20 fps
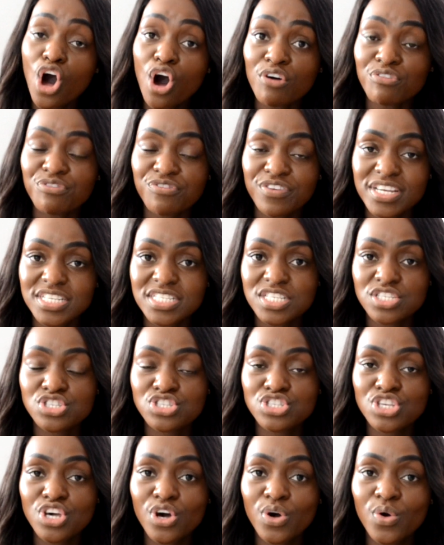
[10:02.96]
of it.
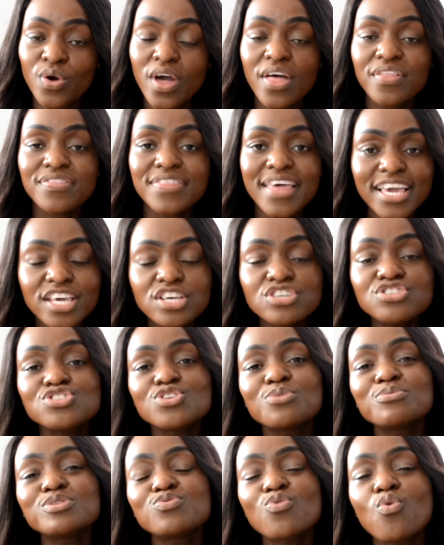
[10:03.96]
So thank you
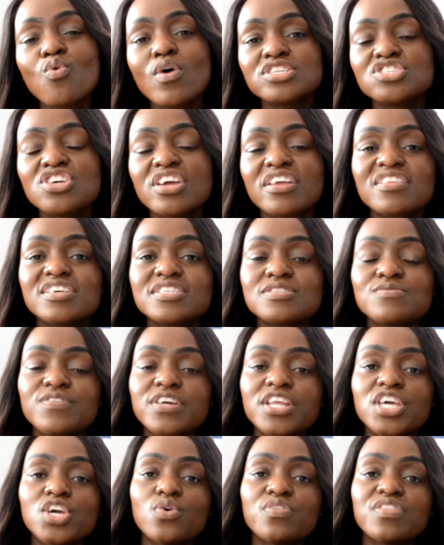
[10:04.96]
so much for watching this
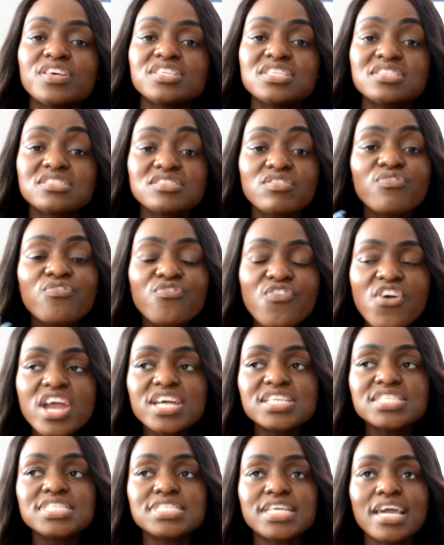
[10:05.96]
video. This is the
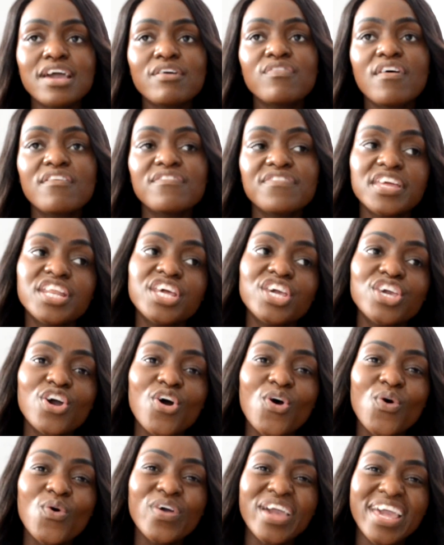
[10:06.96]
first ever
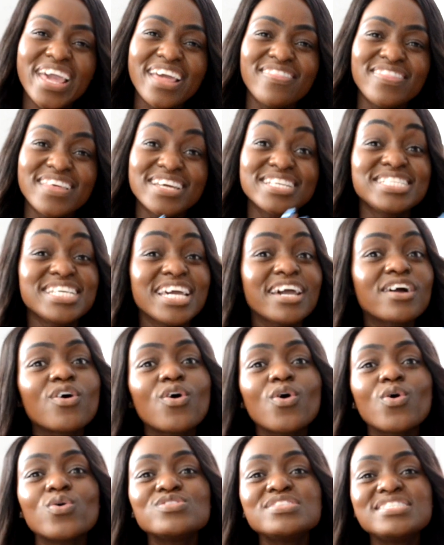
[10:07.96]
video in the
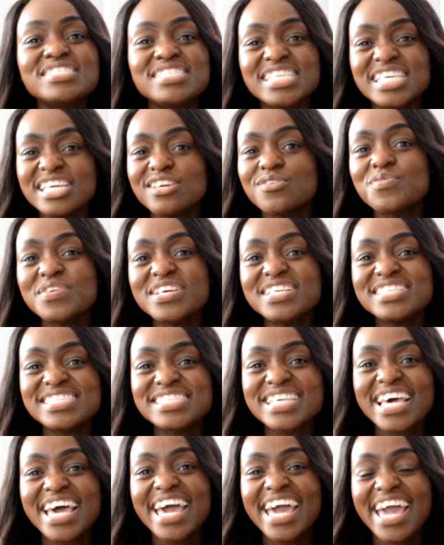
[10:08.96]
Deco
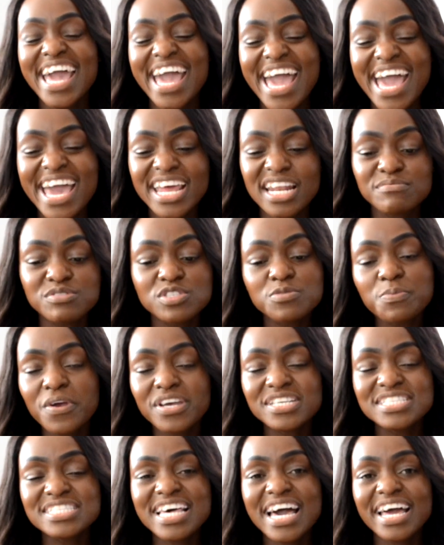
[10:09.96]
series, and I'm super
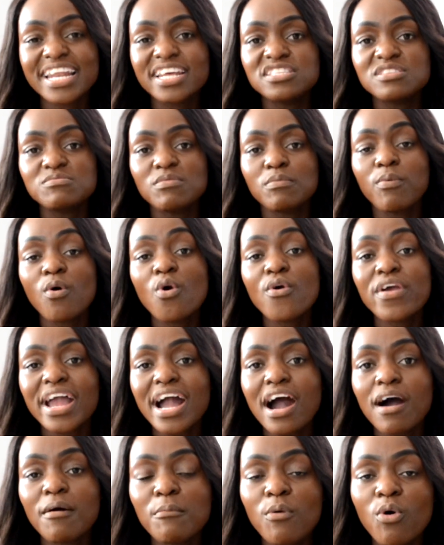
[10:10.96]
excited to be pouring
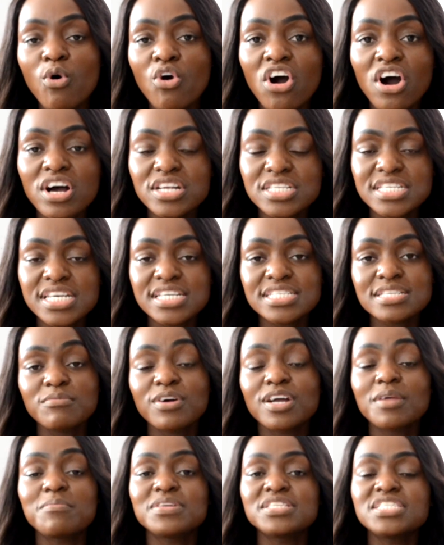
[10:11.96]
out more content. I'm
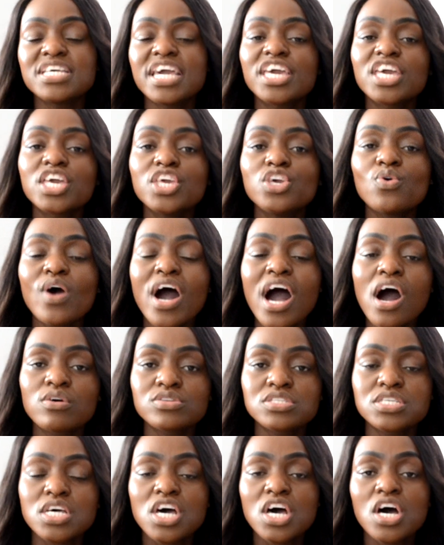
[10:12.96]
going to be taking you
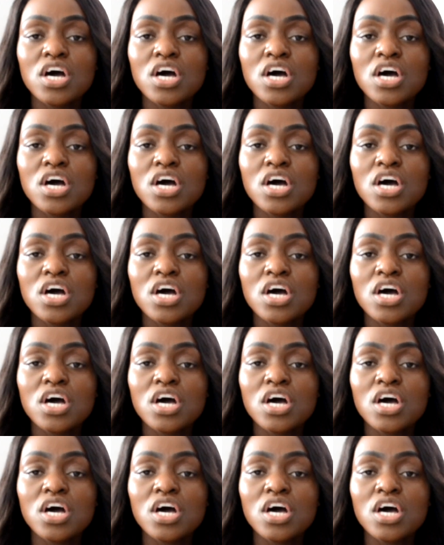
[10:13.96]
out